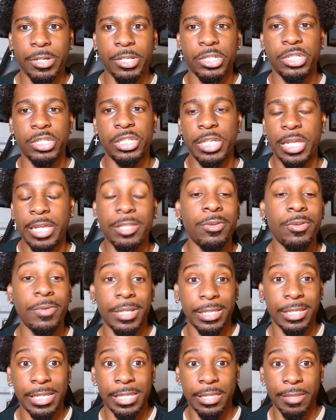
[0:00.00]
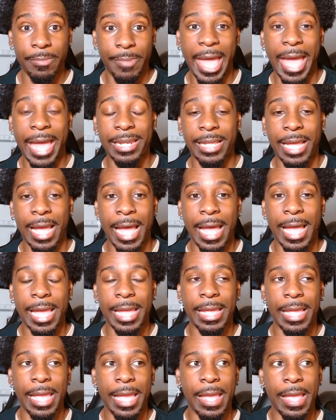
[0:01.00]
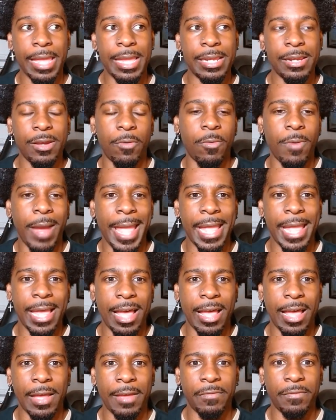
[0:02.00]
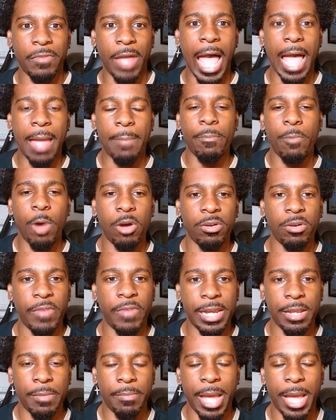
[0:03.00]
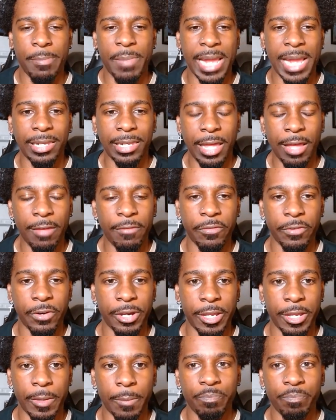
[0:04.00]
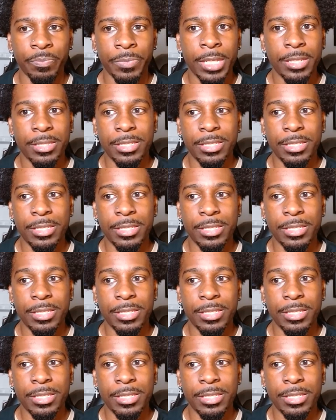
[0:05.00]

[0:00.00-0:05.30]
was genuinely the bad guy in a way of I'm motivated by my love for him.